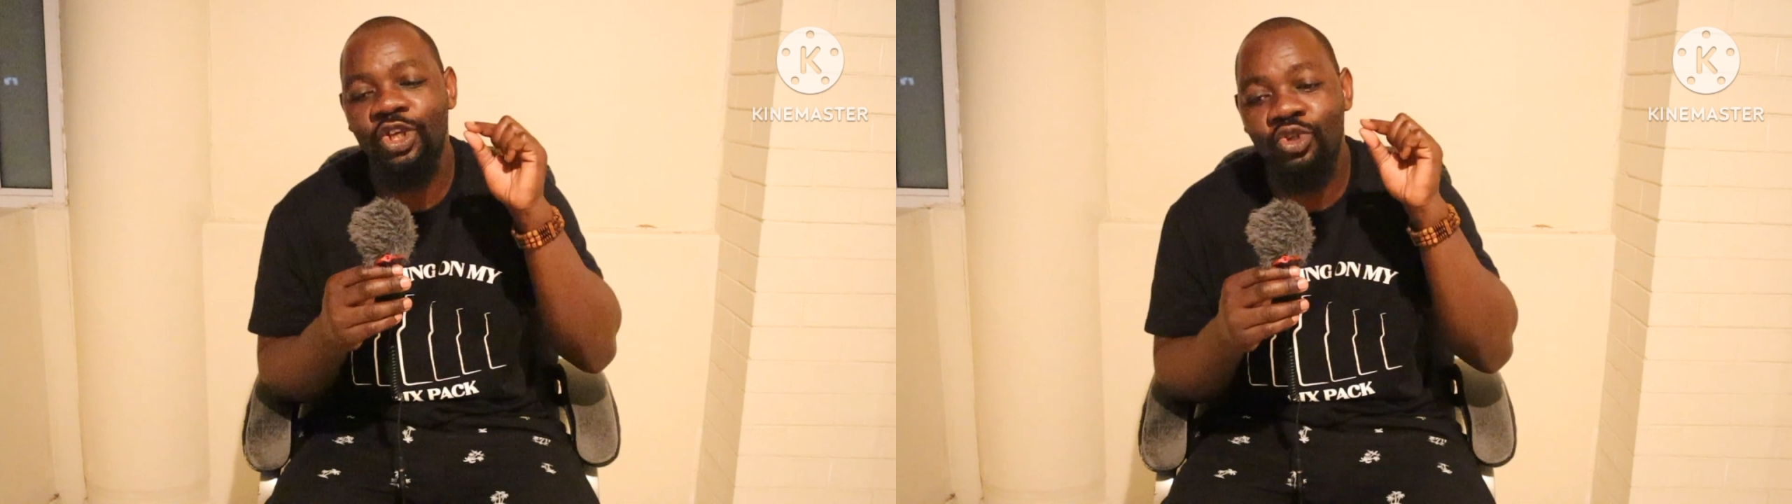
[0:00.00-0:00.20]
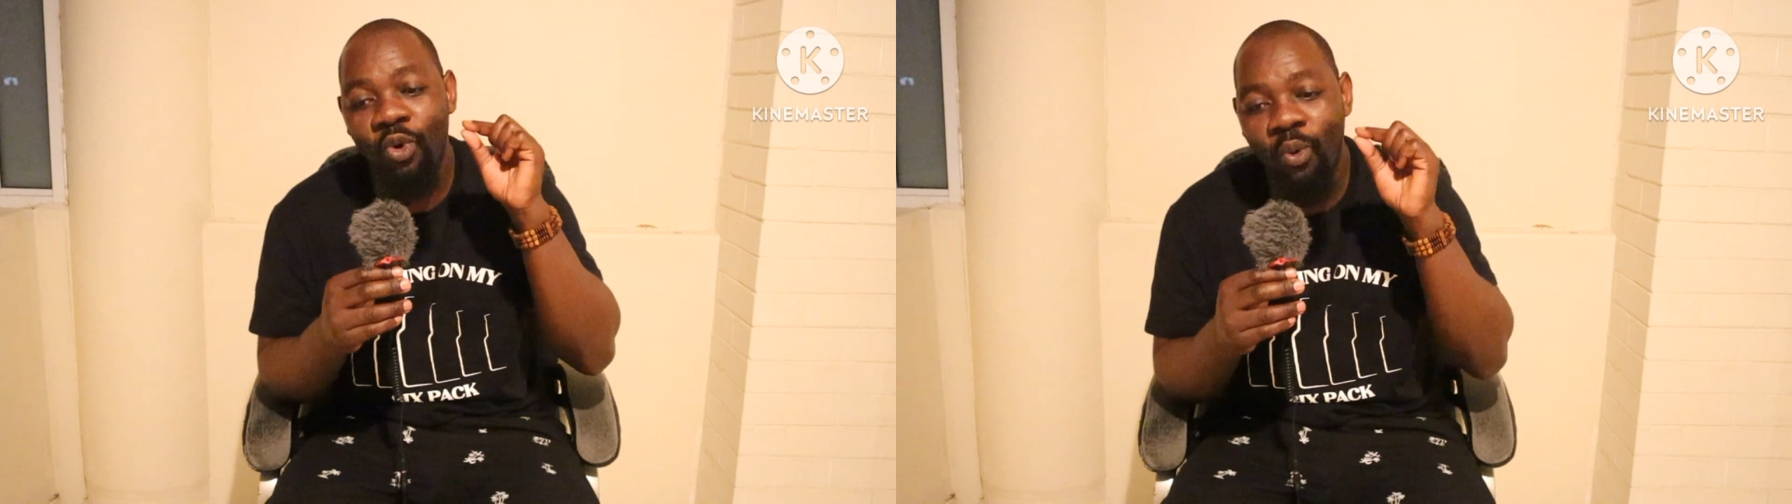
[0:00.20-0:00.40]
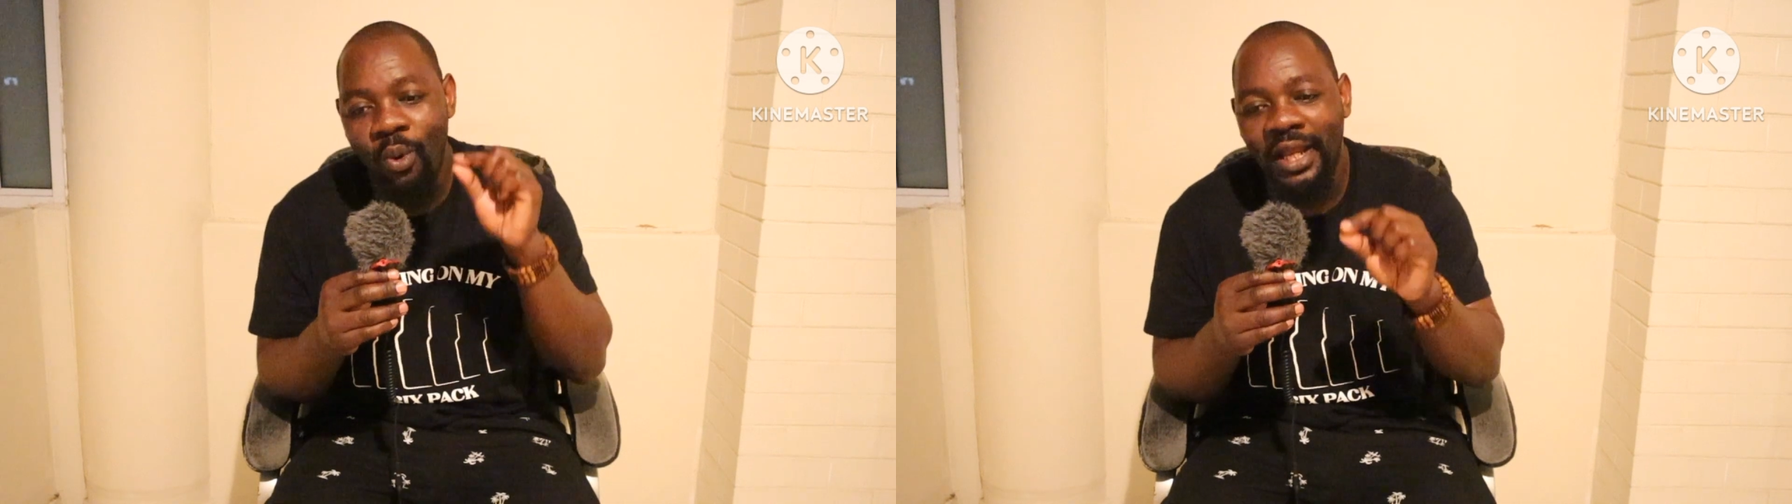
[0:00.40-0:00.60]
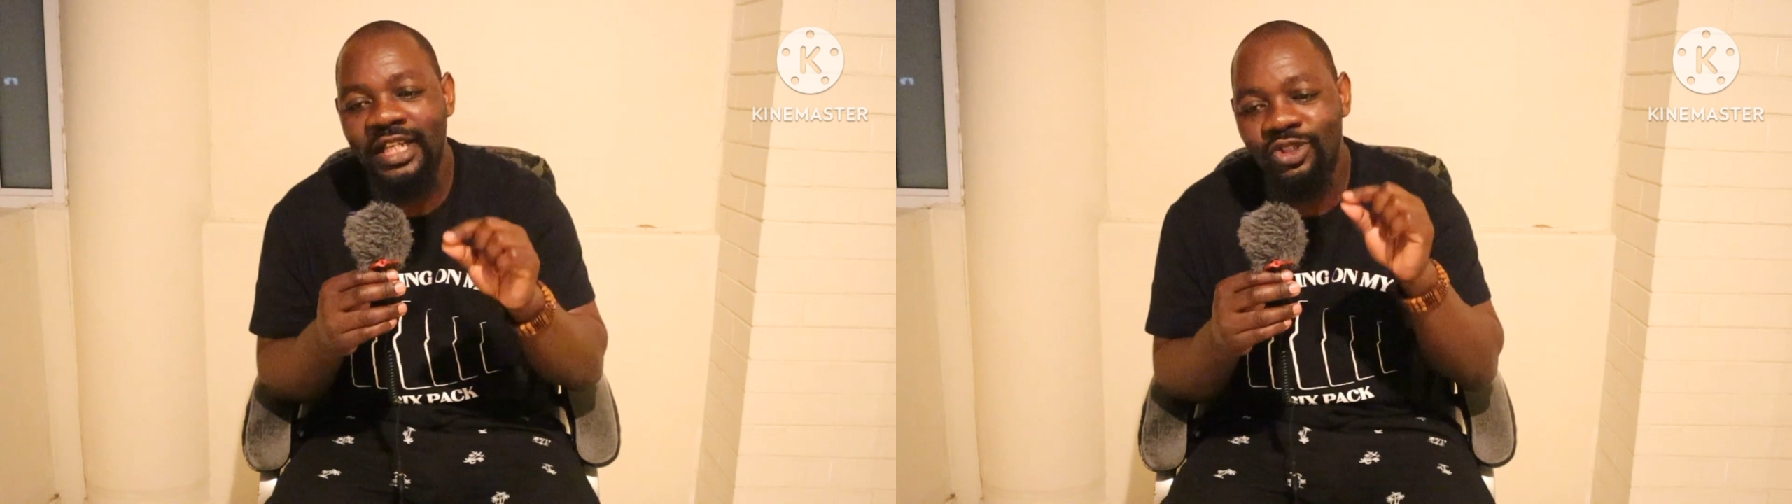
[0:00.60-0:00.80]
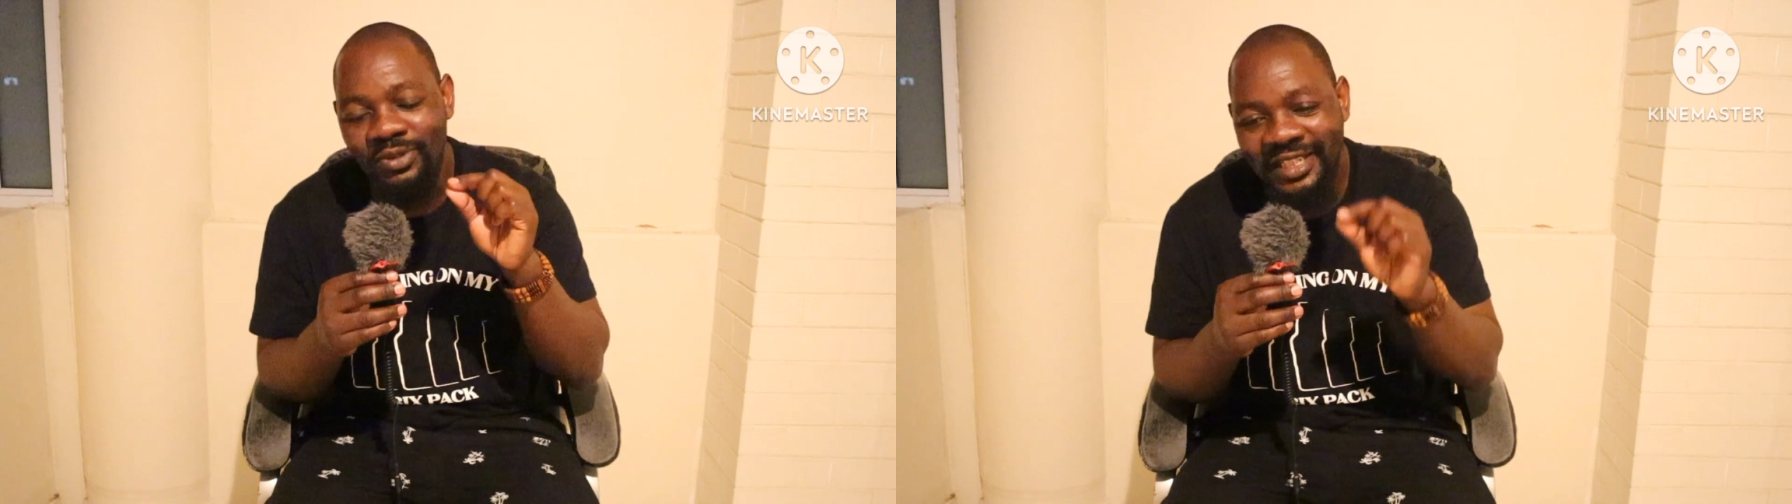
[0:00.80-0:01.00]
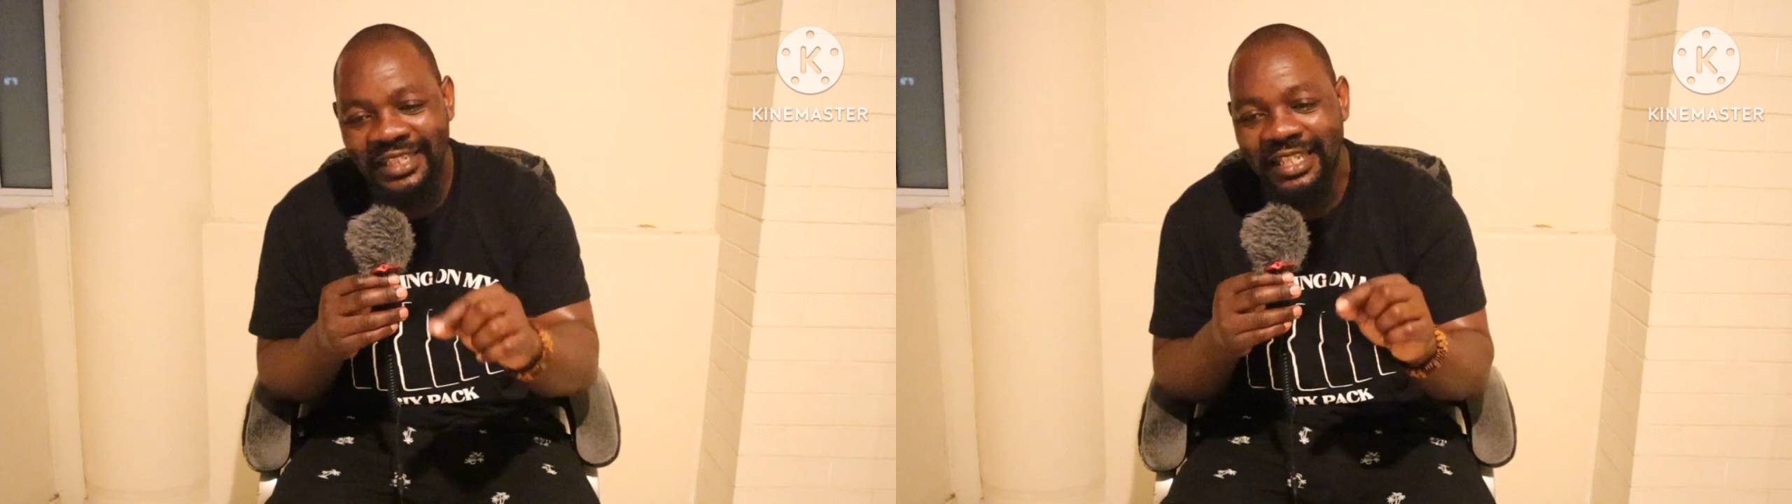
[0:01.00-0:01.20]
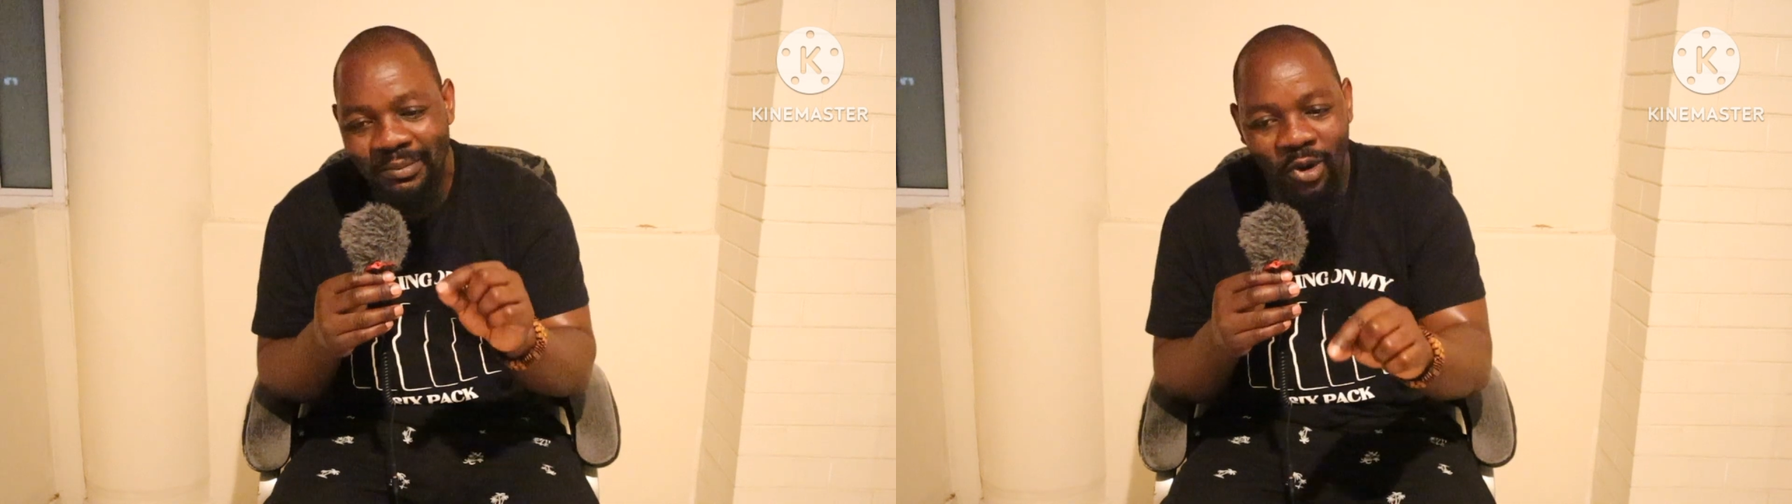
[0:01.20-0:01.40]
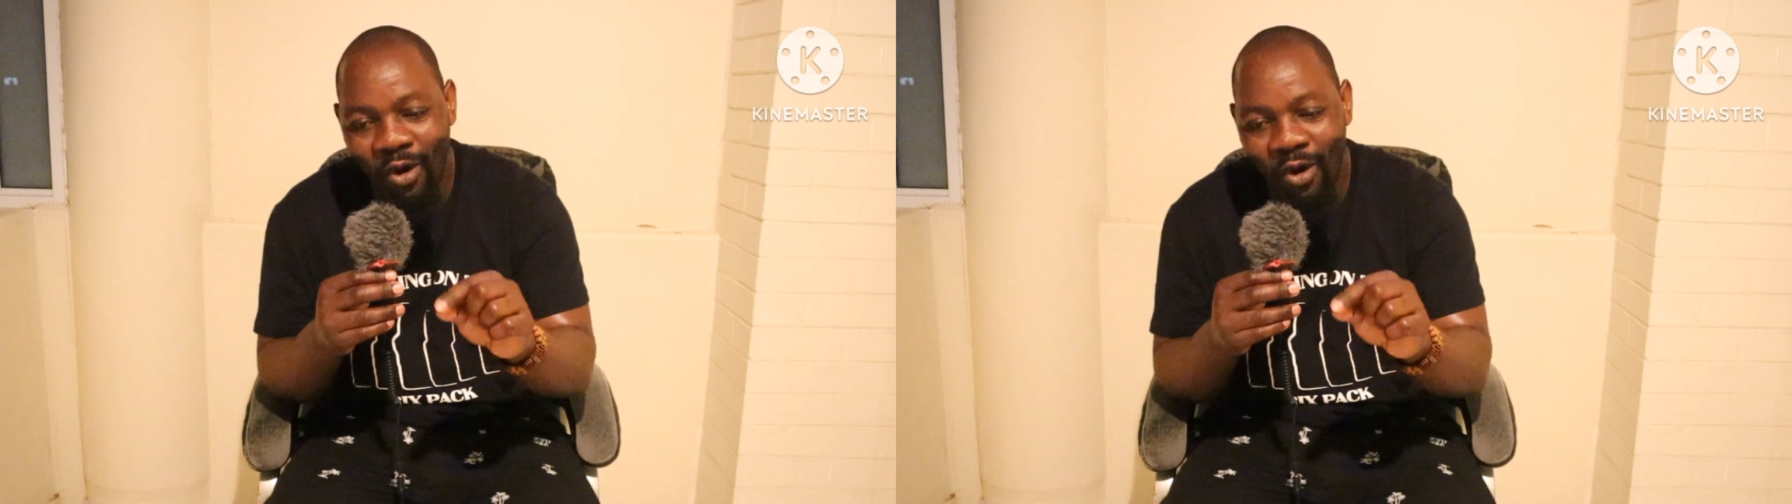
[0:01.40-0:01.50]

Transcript: you wanted to steam